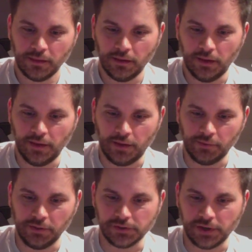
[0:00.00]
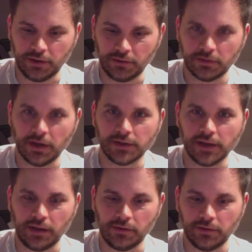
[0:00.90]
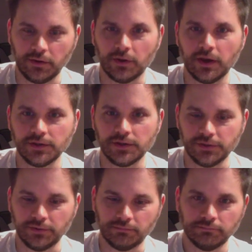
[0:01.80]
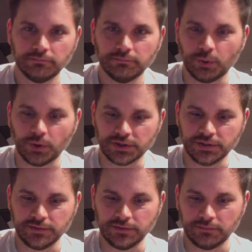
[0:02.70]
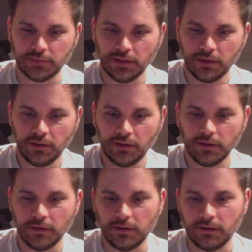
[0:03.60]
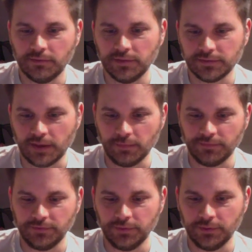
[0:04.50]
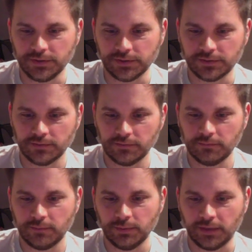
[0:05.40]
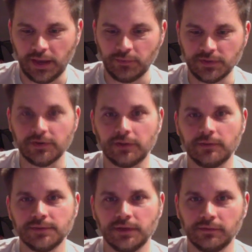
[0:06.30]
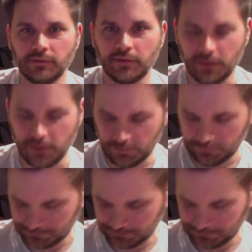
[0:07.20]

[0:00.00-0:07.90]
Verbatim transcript: and not really try to cut calorie, you know, cut your portions and uh, of this type of food. It's just people can't restrict themselves very long